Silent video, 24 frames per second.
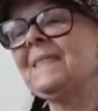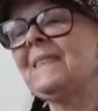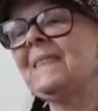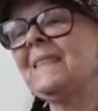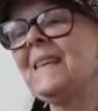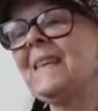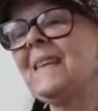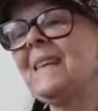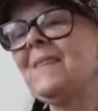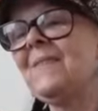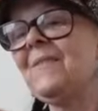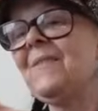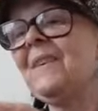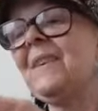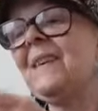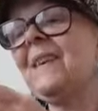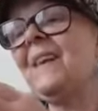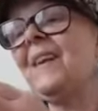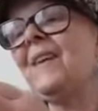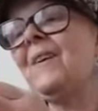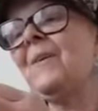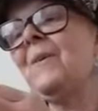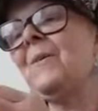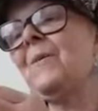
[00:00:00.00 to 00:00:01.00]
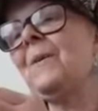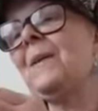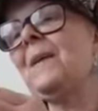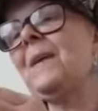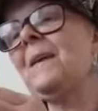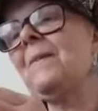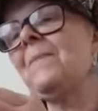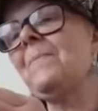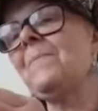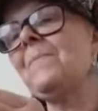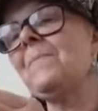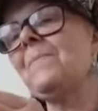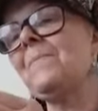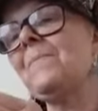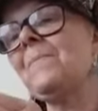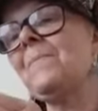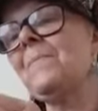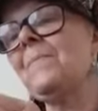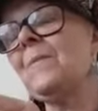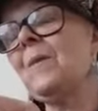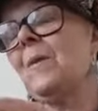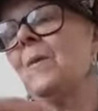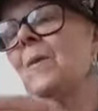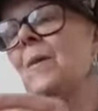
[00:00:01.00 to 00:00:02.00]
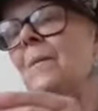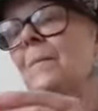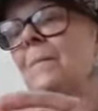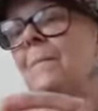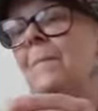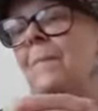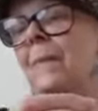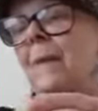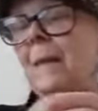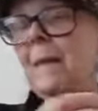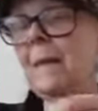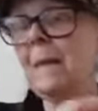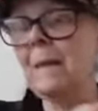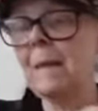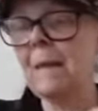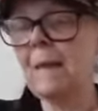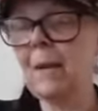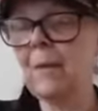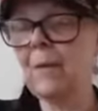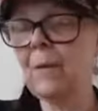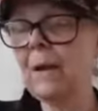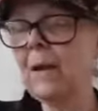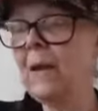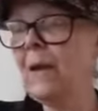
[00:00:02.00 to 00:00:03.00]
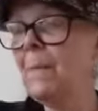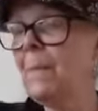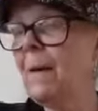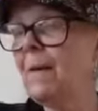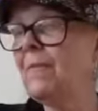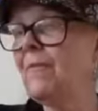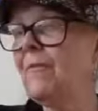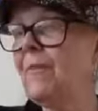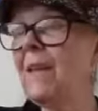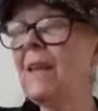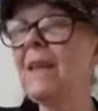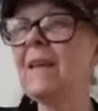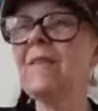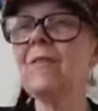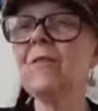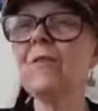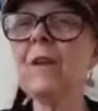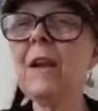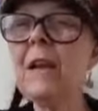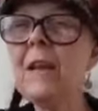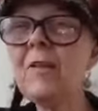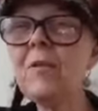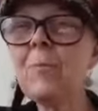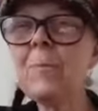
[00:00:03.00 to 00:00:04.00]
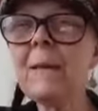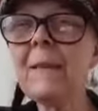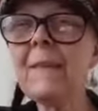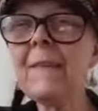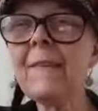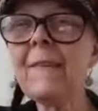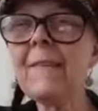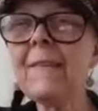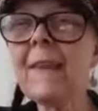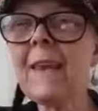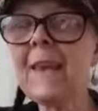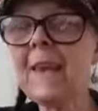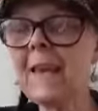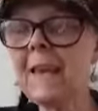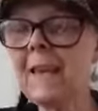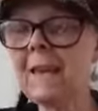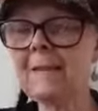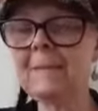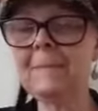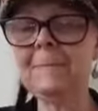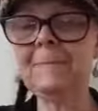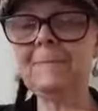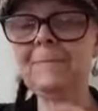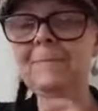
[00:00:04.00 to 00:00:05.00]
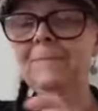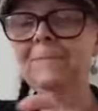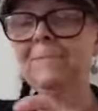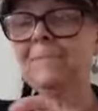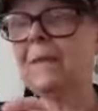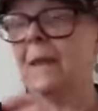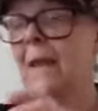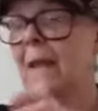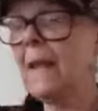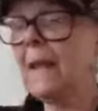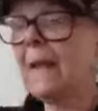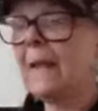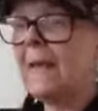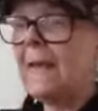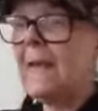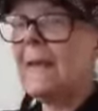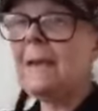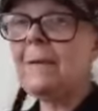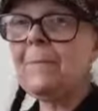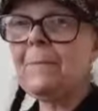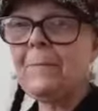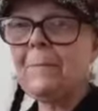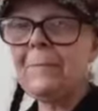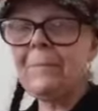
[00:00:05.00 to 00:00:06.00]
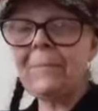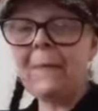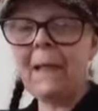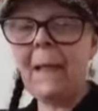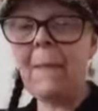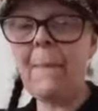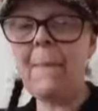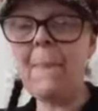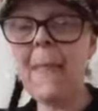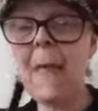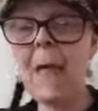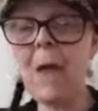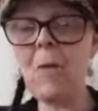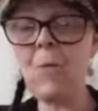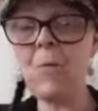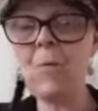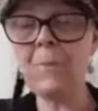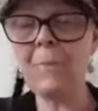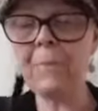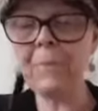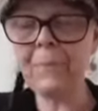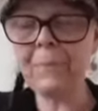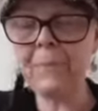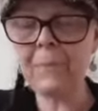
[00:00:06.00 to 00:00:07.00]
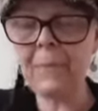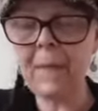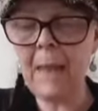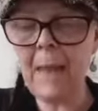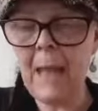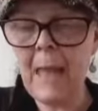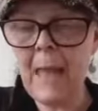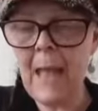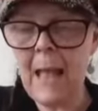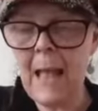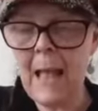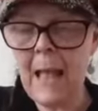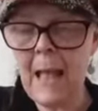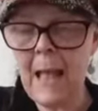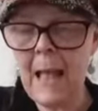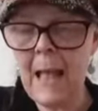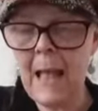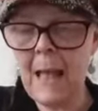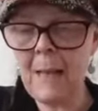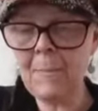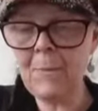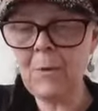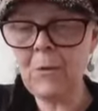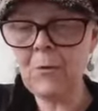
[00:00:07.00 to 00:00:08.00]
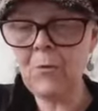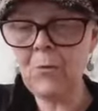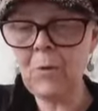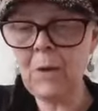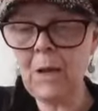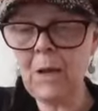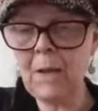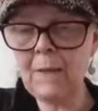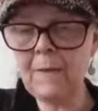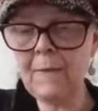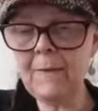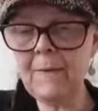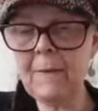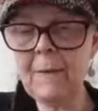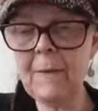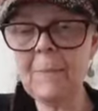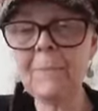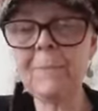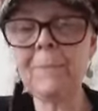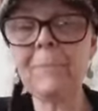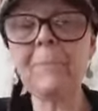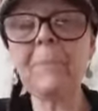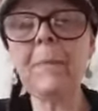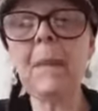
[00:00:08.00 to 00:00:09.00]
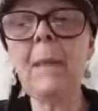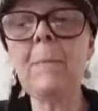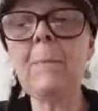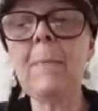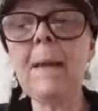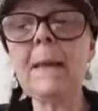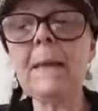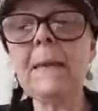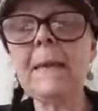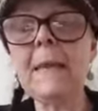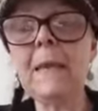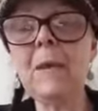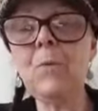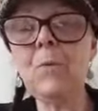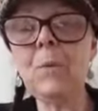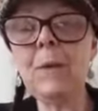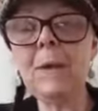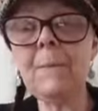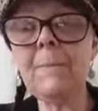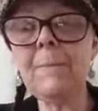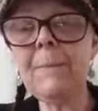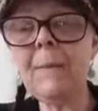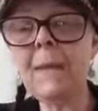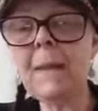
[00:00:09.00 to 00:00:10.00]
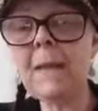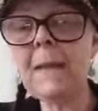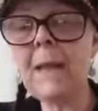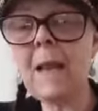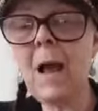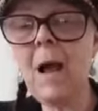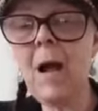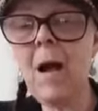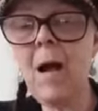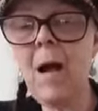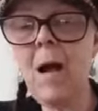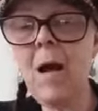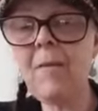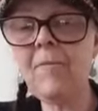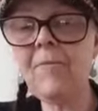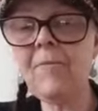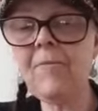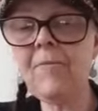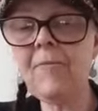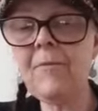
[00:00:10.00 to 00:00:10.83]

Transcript: There we go here. Oh, I'm cleaning my fingers. They're a little bit sticky. Yeah. Now I'm going to cut my kiwi in half.